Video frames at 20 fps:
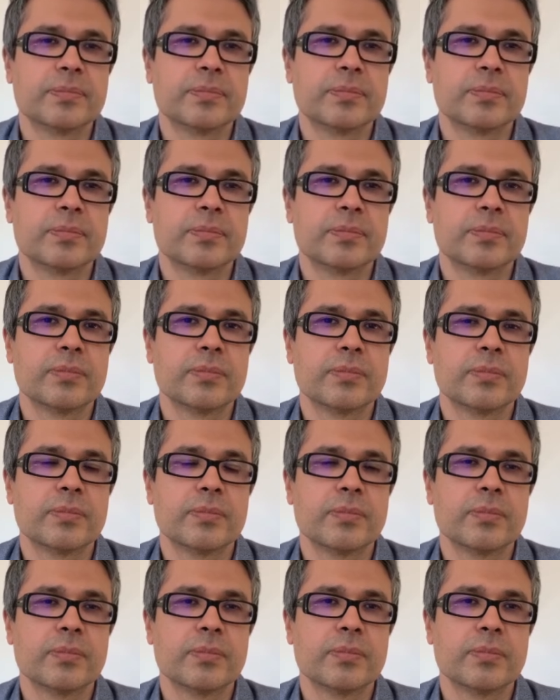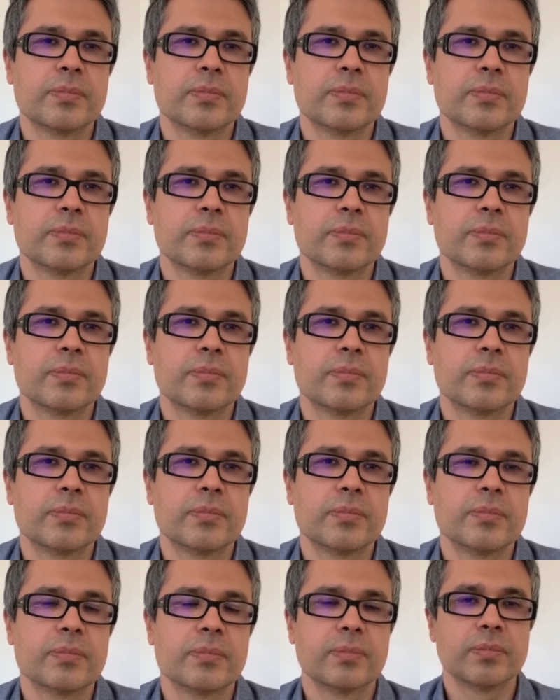
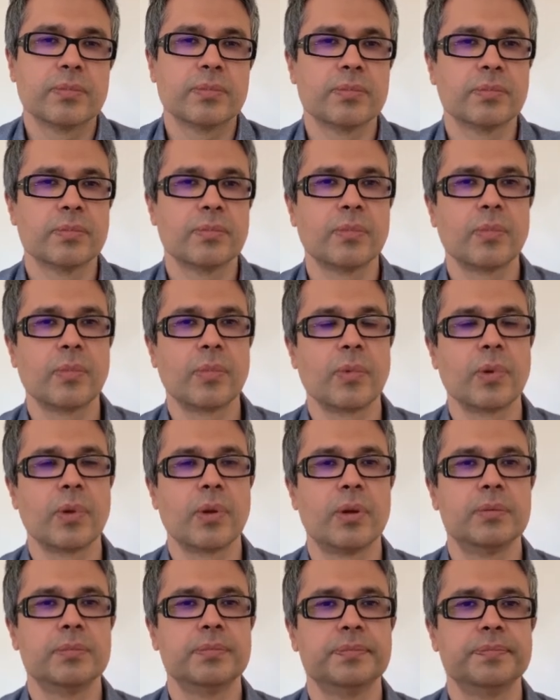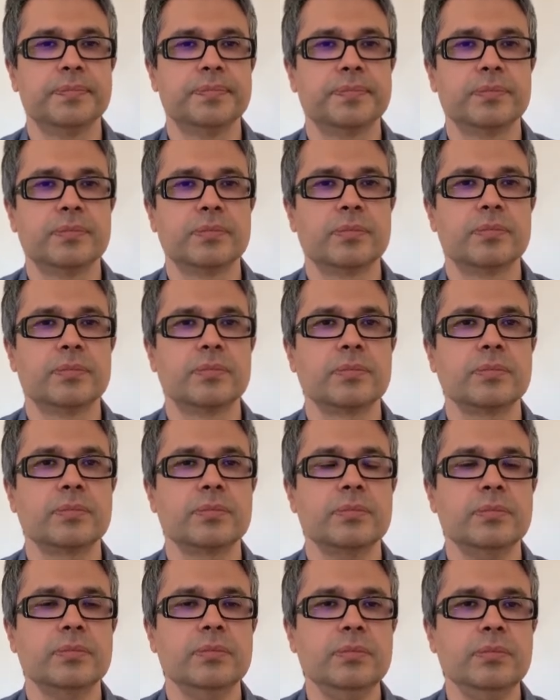
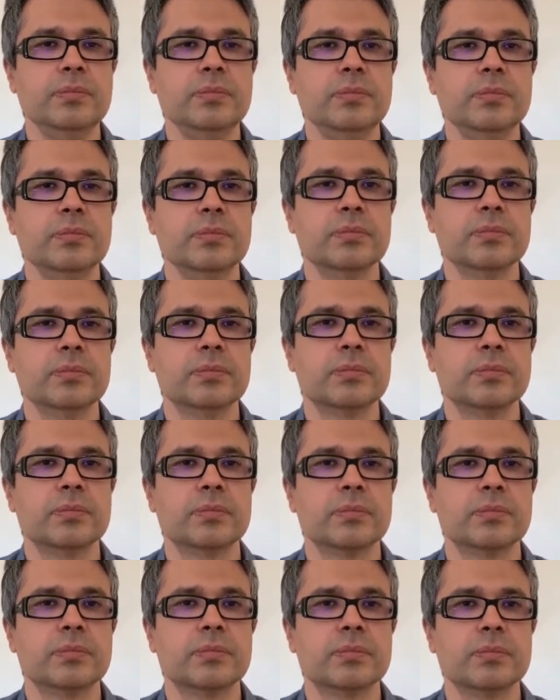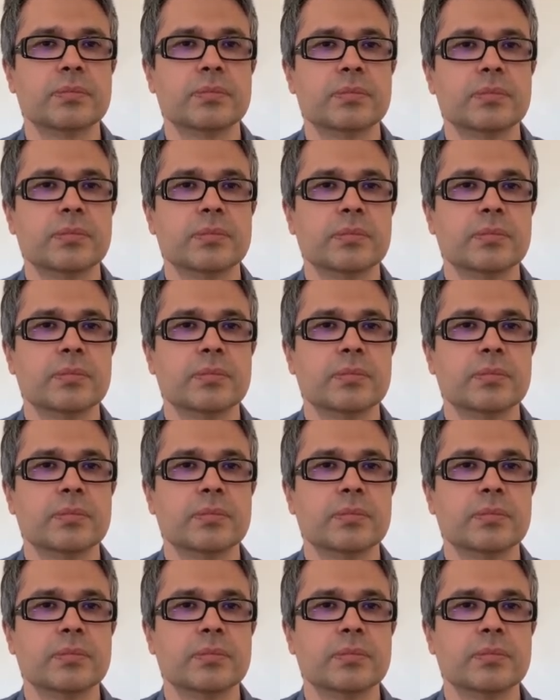The person shown says nothing.